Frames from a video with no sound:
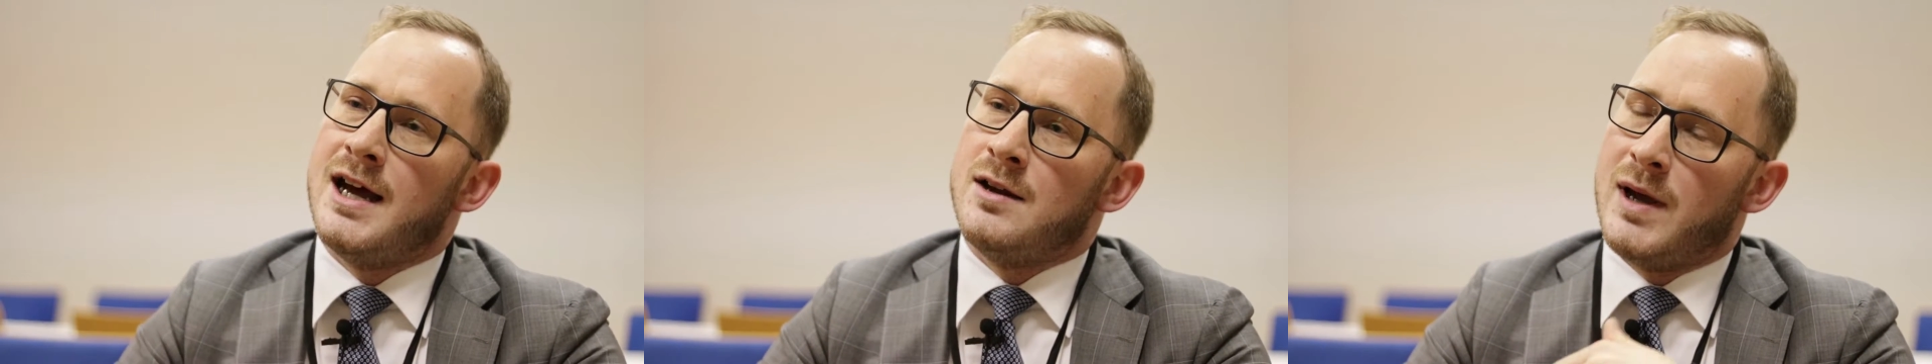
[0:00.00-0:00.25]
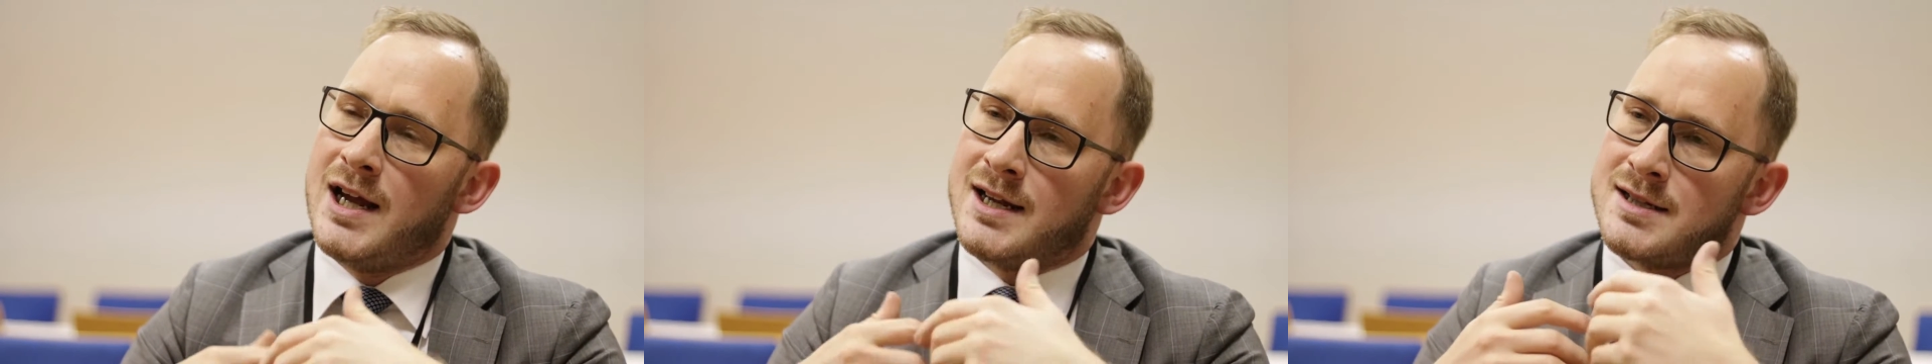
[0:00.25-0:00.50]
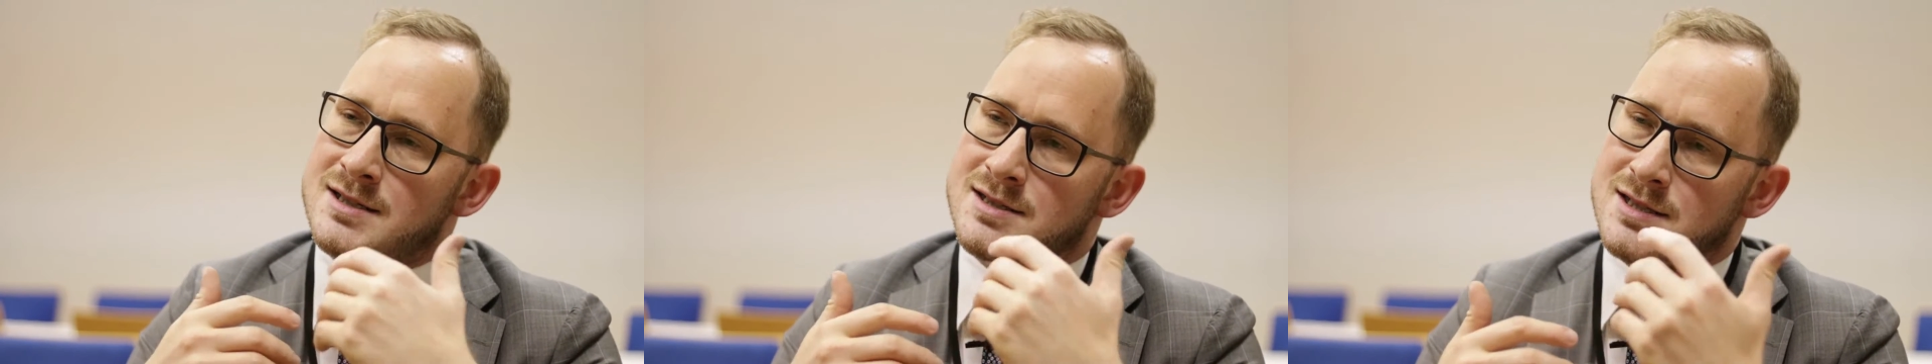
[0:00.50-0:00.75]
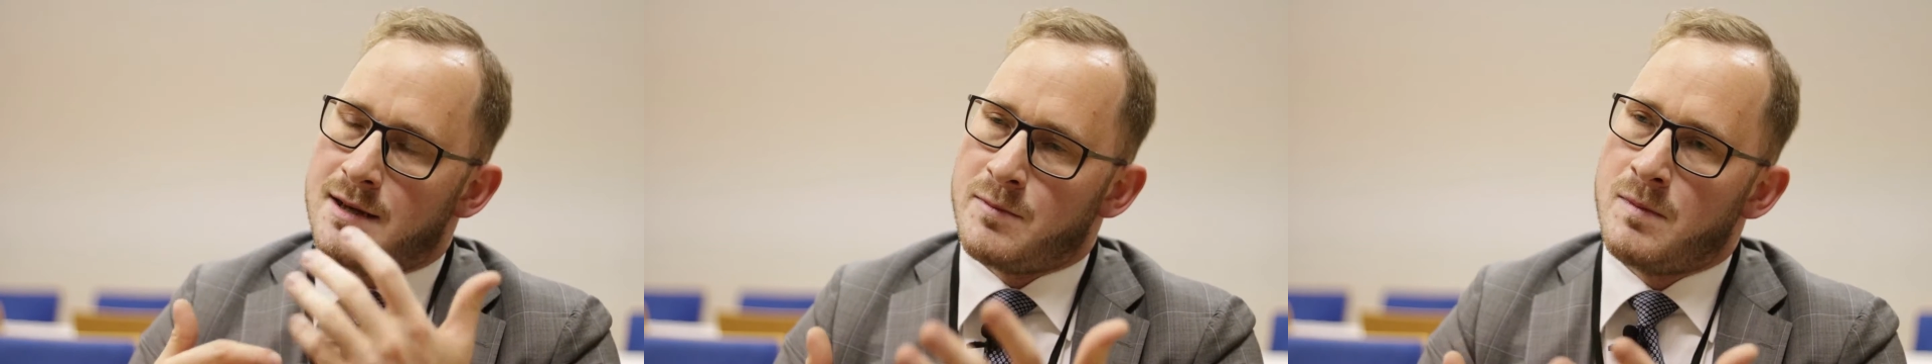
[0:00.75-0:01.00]
and we had
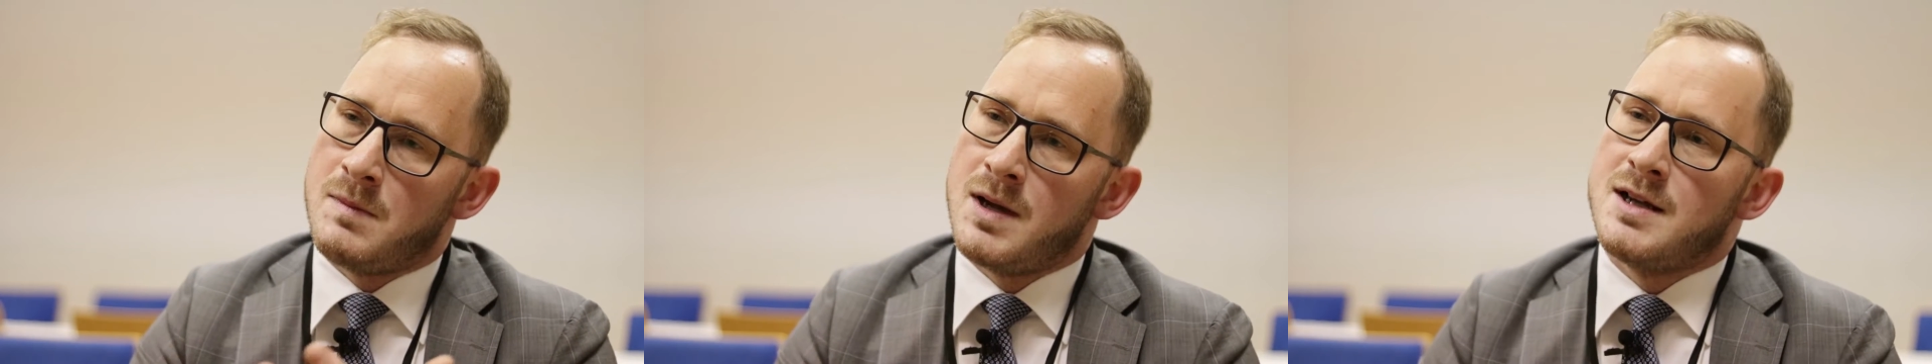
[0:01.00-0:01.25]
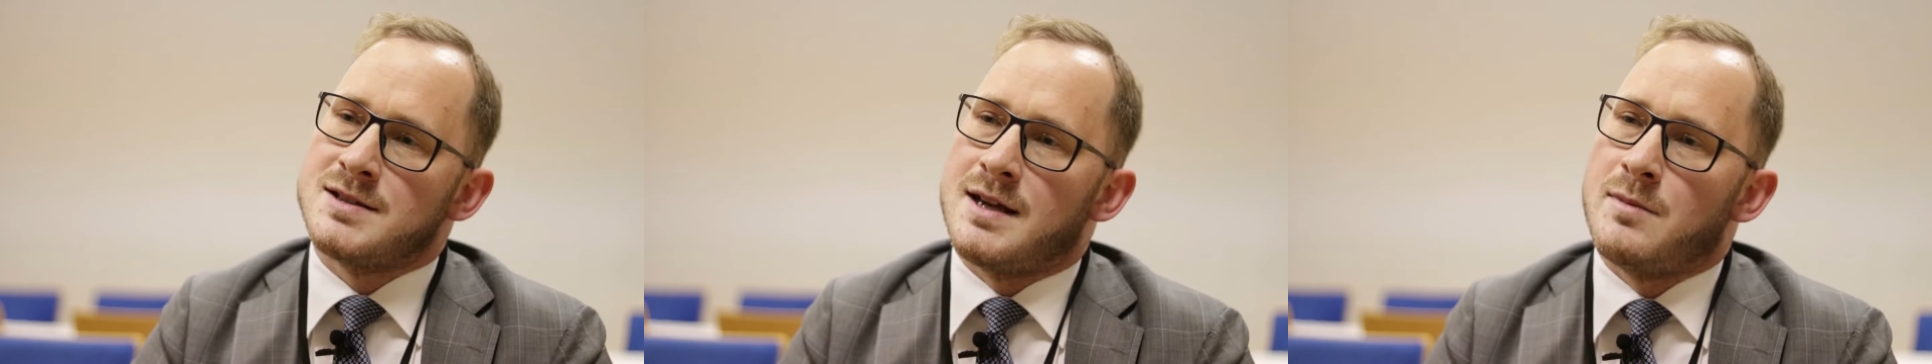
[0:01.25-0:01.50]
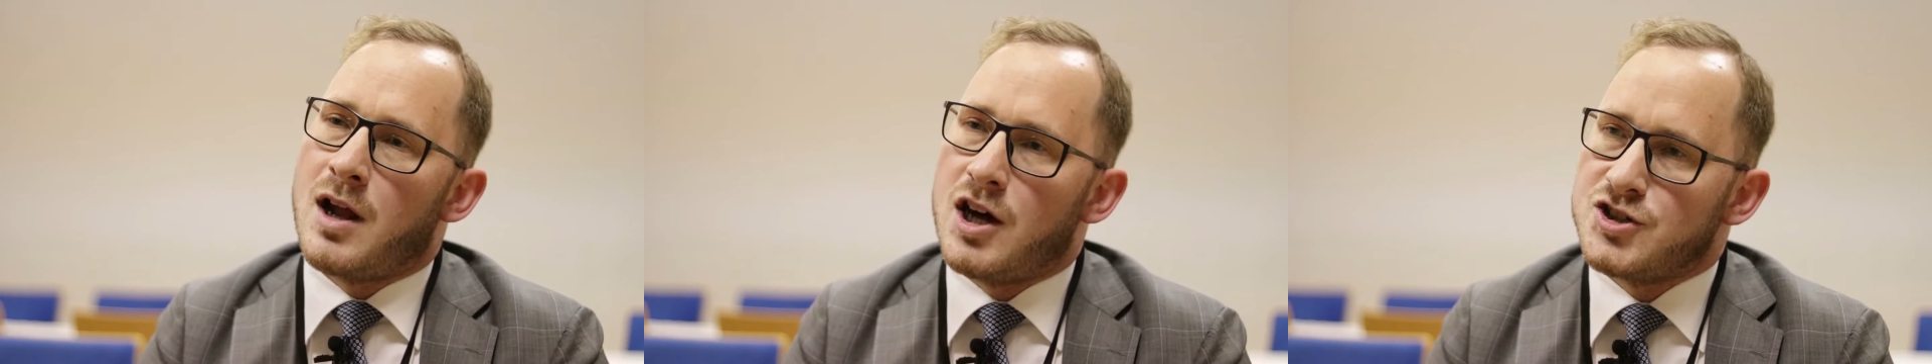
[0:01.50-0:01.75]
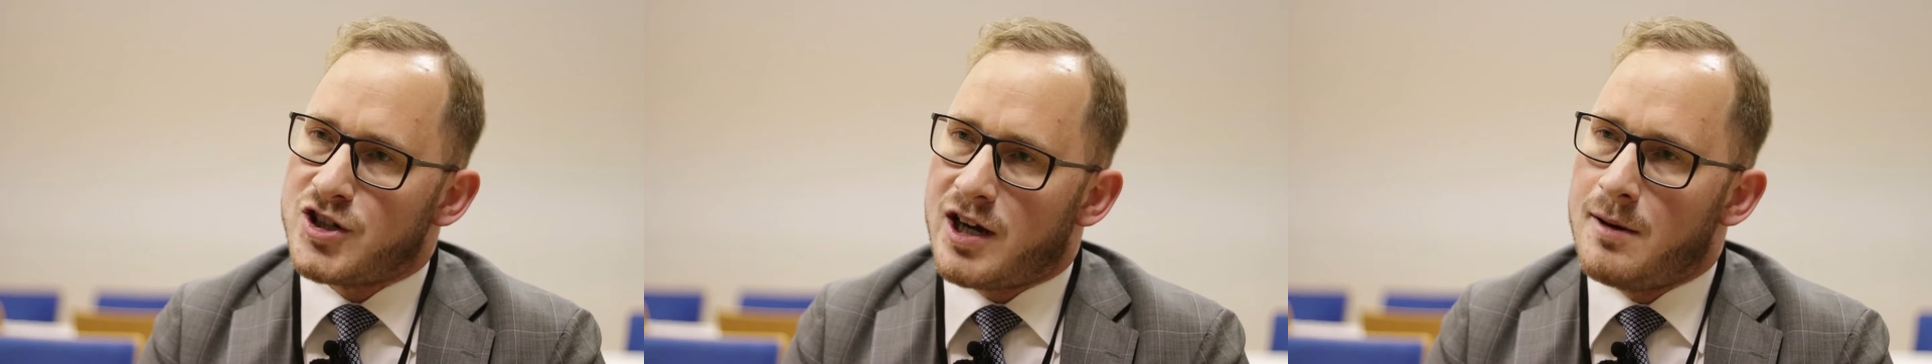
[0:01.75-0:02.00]
some some
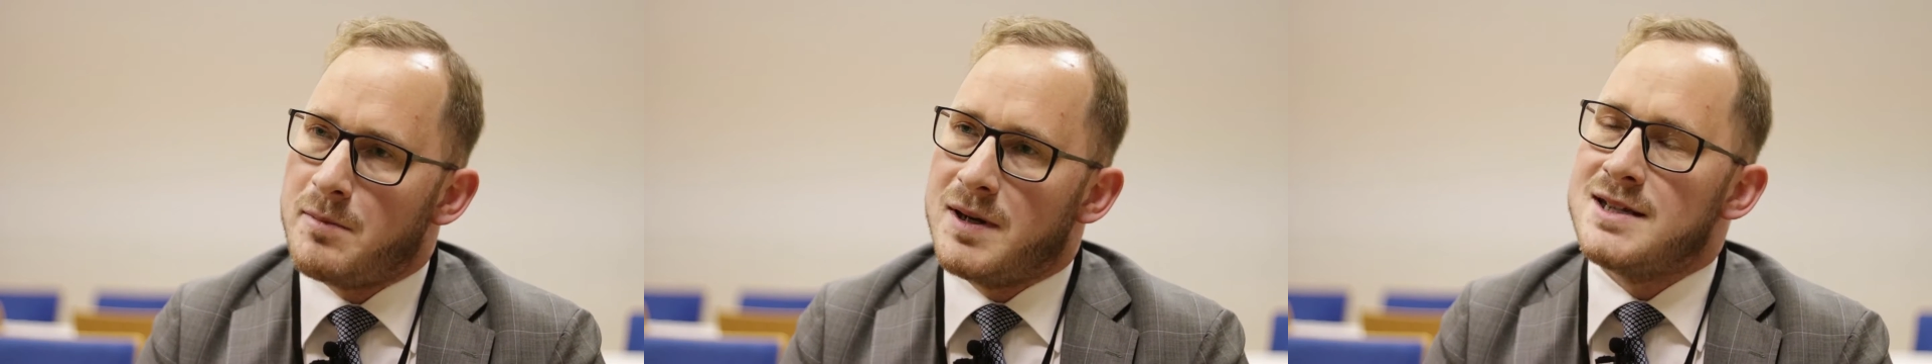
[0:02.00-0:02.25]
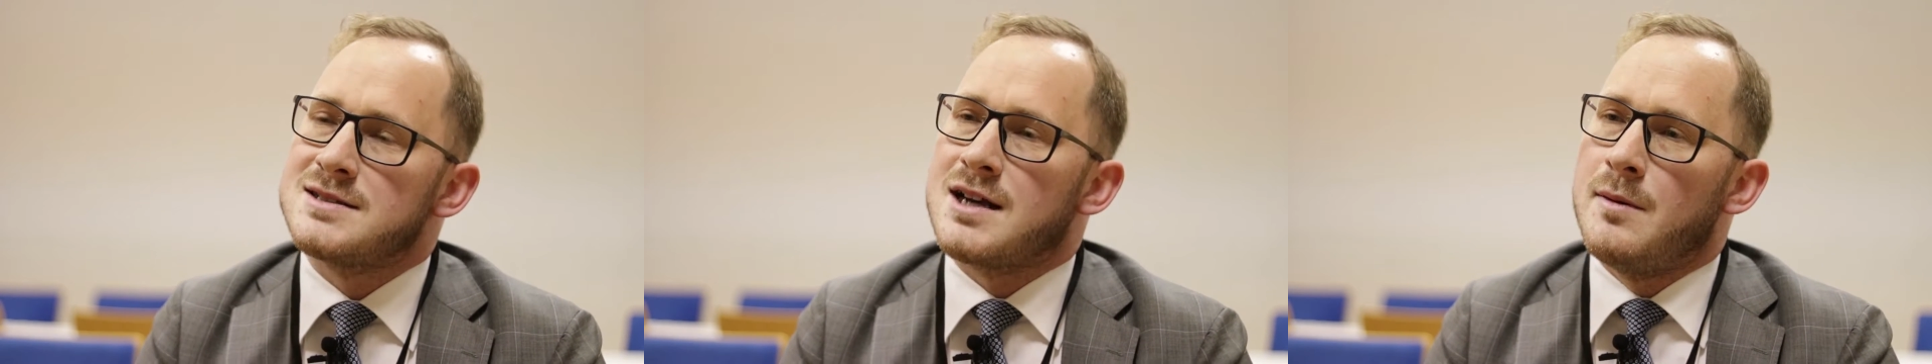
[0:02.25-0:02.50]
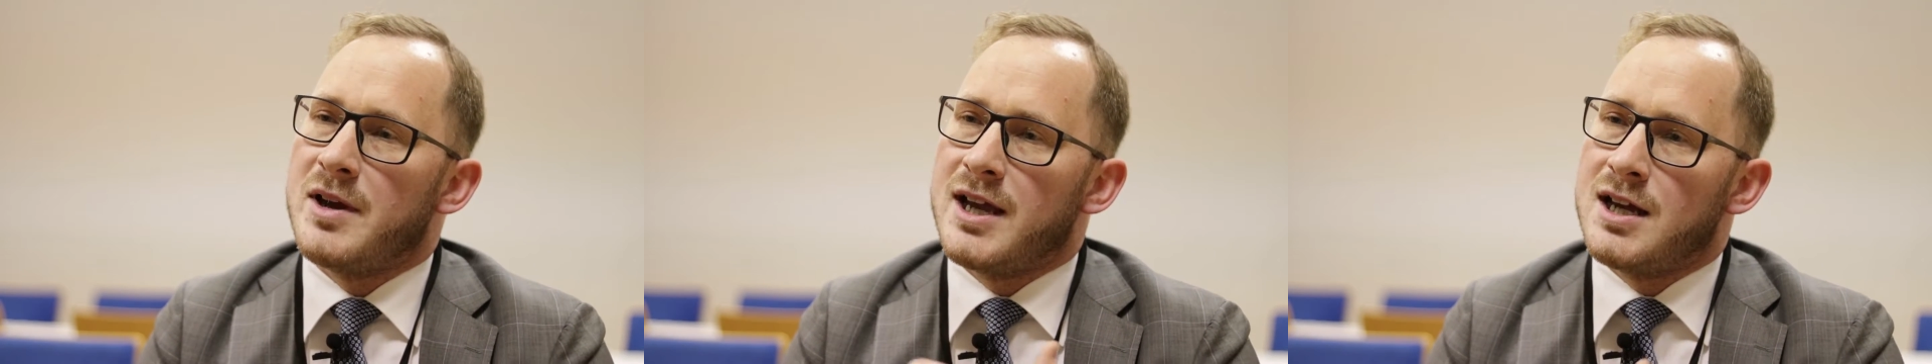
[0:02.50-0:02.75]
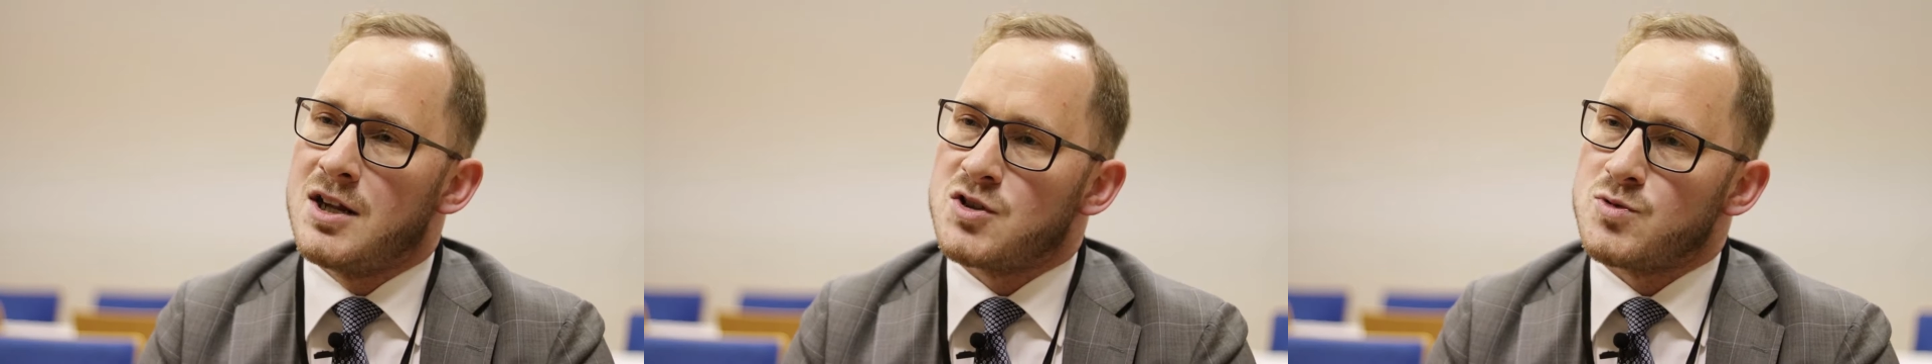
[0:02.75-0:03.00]
larger companies coming
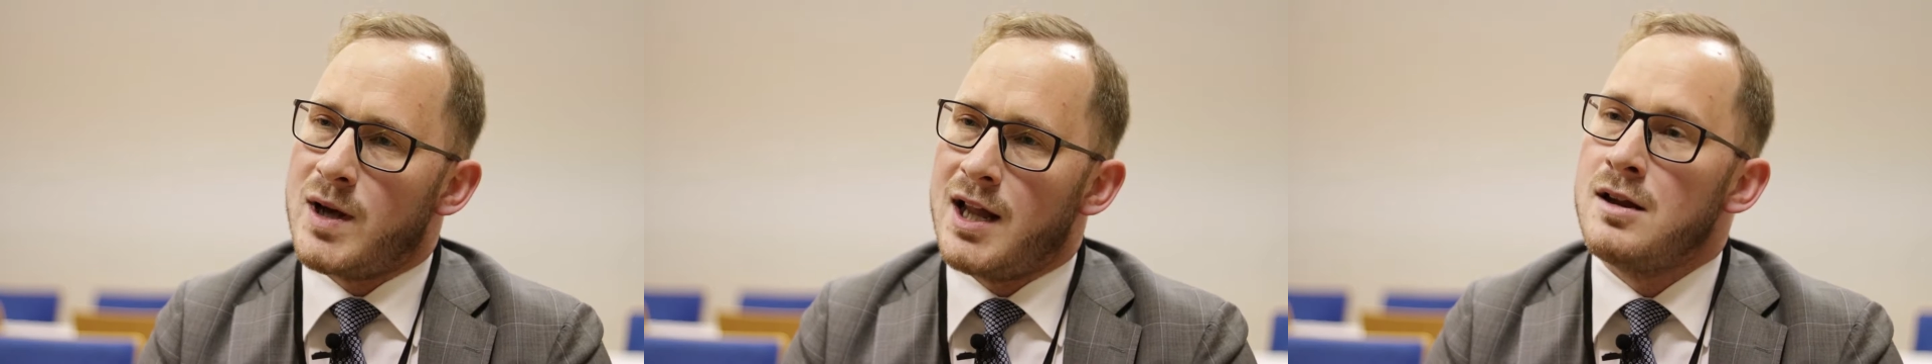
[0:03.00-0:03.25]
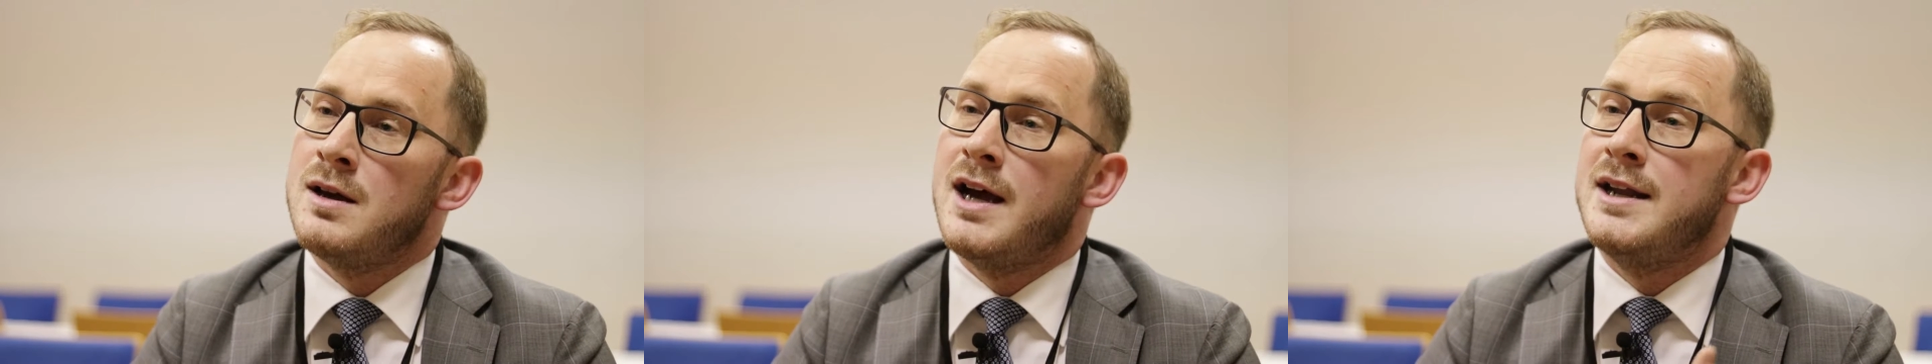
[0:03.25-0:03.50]
in as well.